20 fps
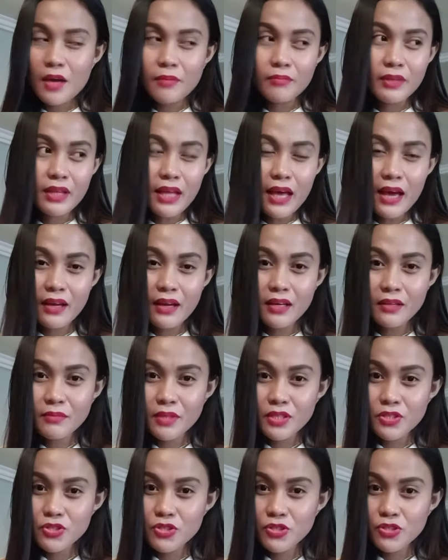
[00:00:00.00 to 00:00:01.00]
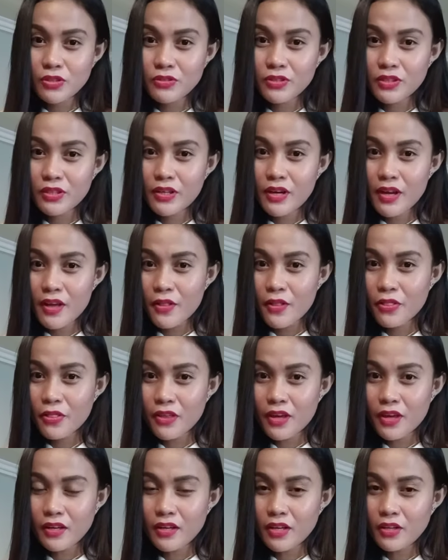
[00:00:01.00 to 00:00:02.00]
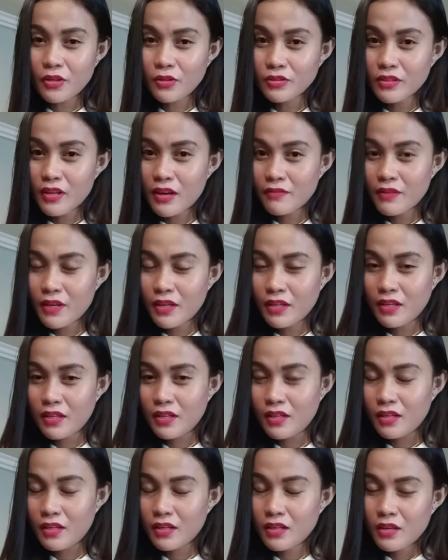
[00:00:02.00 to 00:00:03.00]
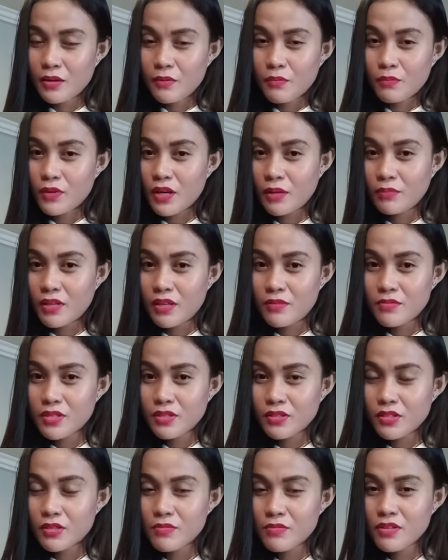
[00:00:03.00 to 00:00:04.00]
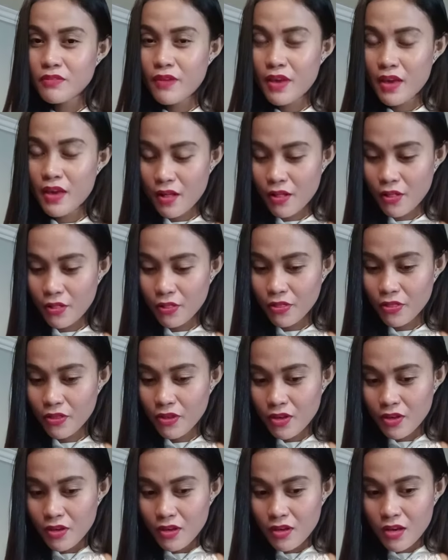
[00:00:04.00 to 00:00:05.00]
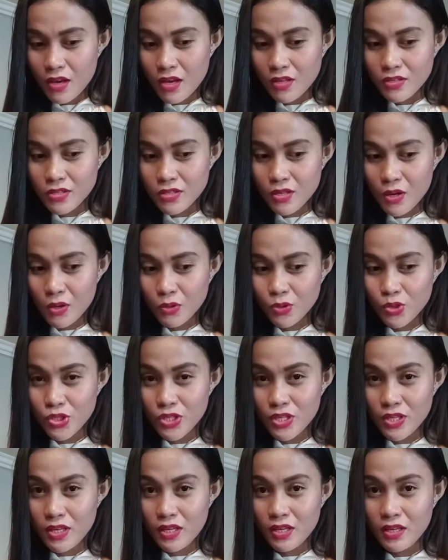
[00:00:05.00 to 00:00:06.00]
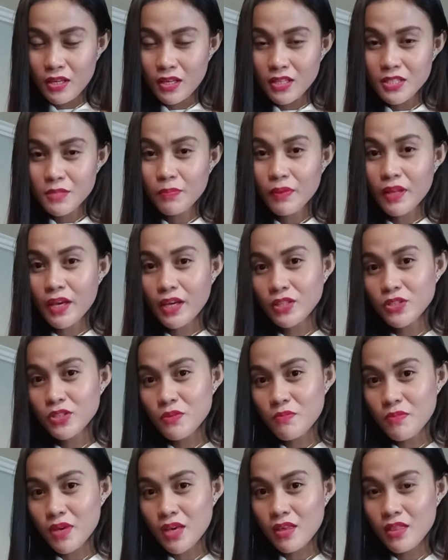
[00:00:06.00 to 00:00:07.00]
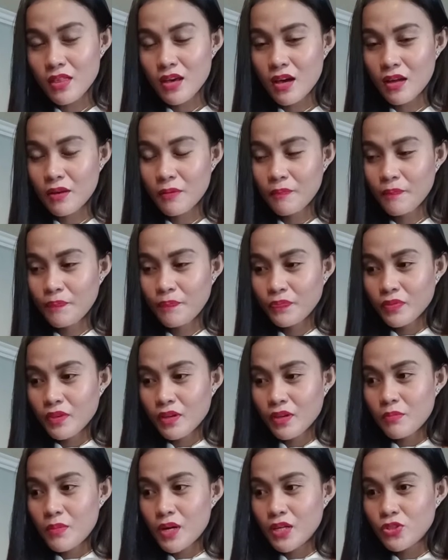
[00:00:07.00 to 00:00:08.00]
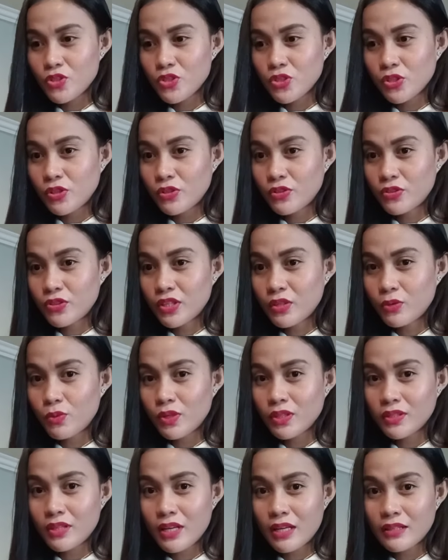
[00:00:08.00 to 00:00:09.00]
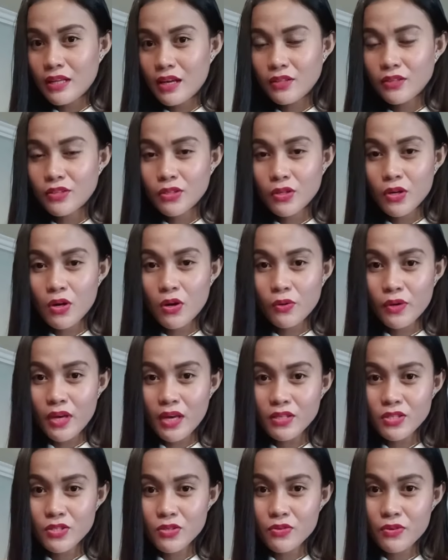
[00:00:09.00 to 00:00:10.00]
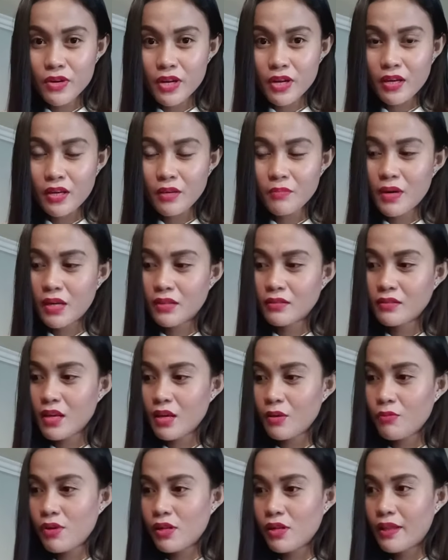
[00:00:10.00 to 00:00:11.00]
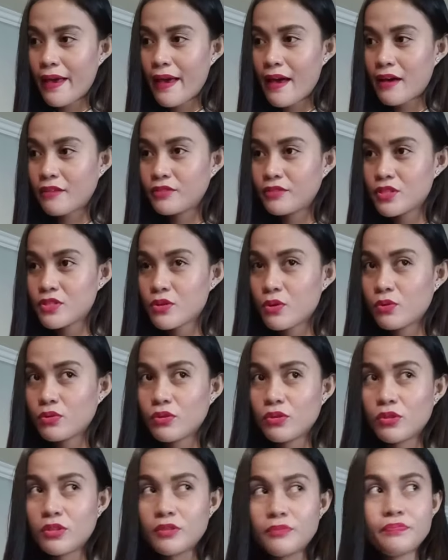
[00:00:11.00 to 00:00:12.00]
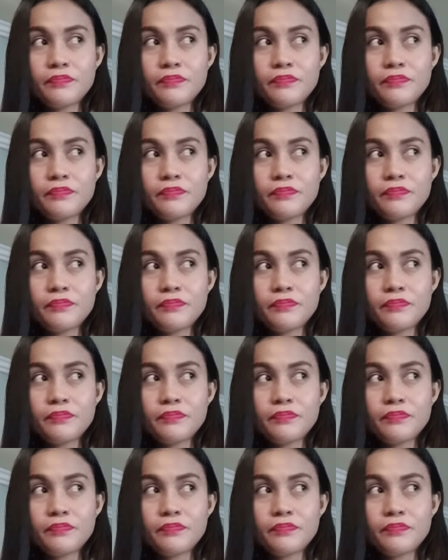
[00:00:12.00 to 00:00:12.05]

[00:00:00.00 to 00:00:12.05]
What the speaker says: glad that my children are healthy. They don't have any problems in terms of health. And so she explained to me that my children will not undergo x-ray, but they will have the so-called